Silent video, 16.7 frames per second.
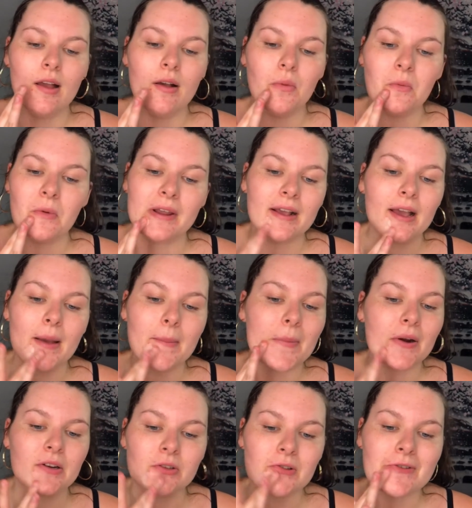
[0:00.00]
We kept
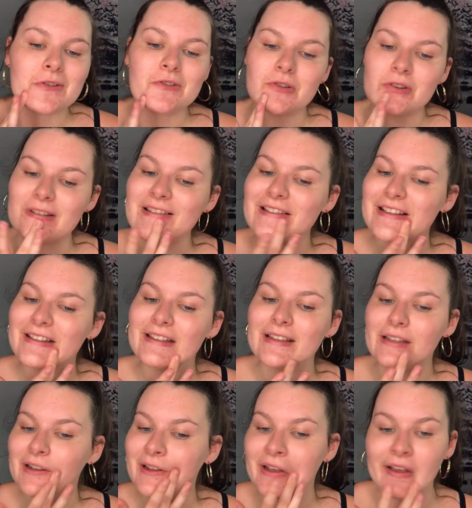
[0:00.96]
our social
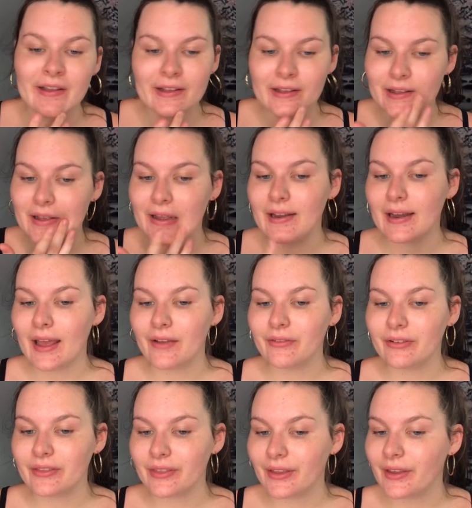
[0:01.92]
distancing and
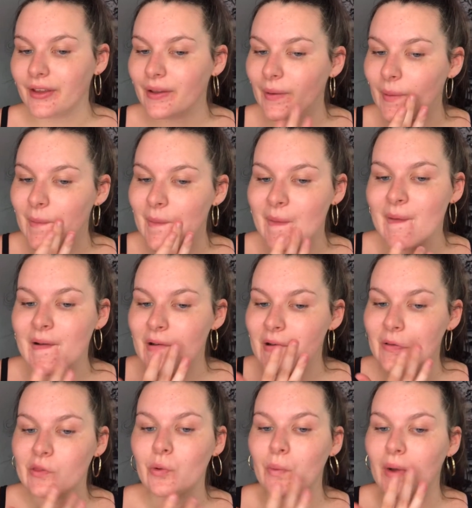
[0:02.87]
everything.
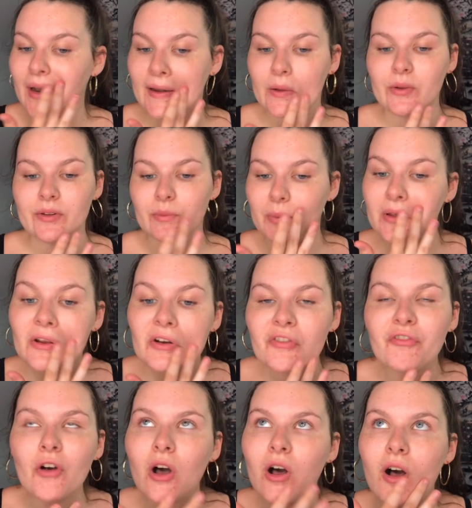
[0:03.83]
The wedding was
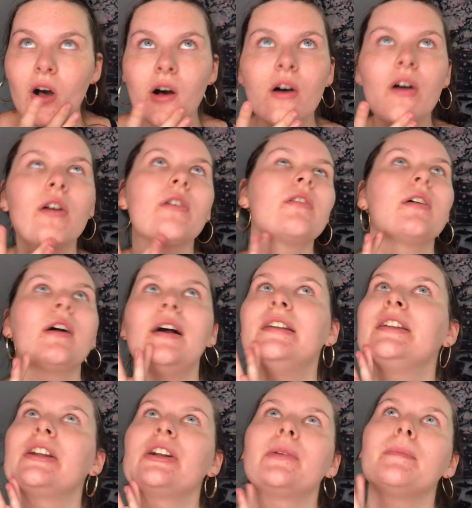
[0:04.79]
beautiful. I
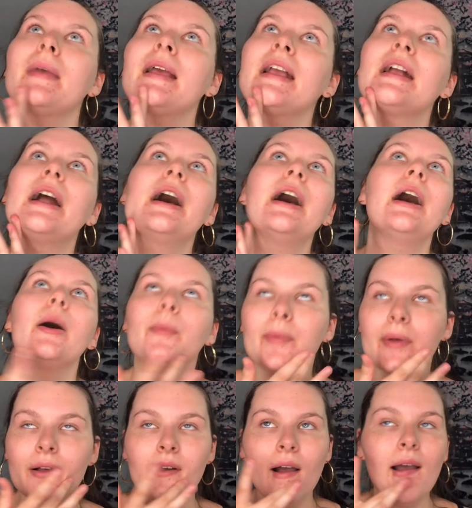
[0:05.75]
did her makeup.
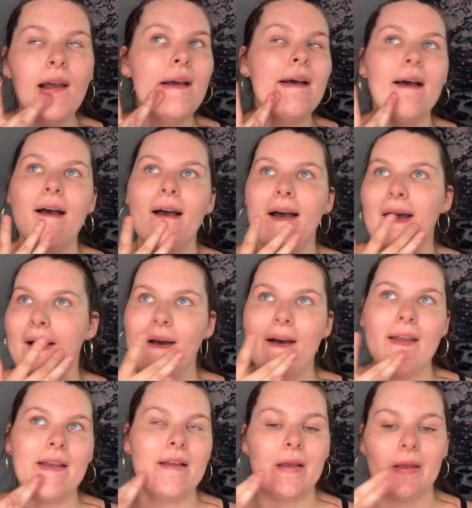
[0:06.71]

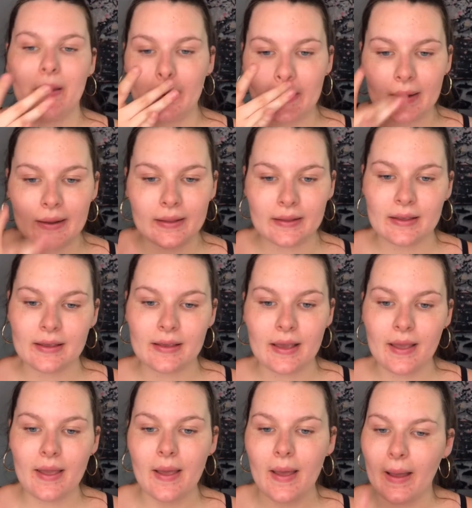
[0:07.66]
And yeah.
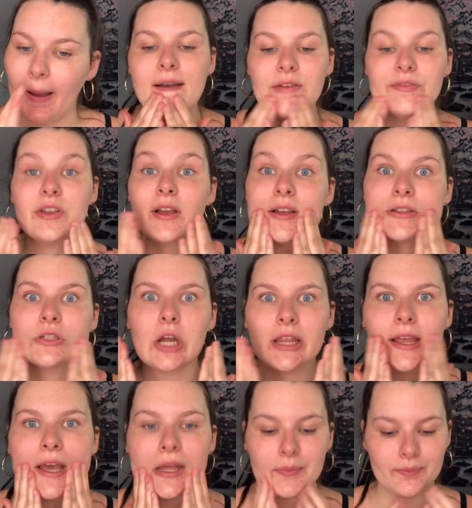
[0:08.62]
Have you guys
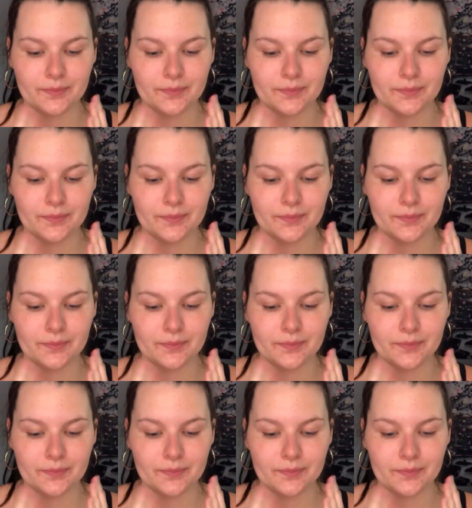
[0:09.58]
tried that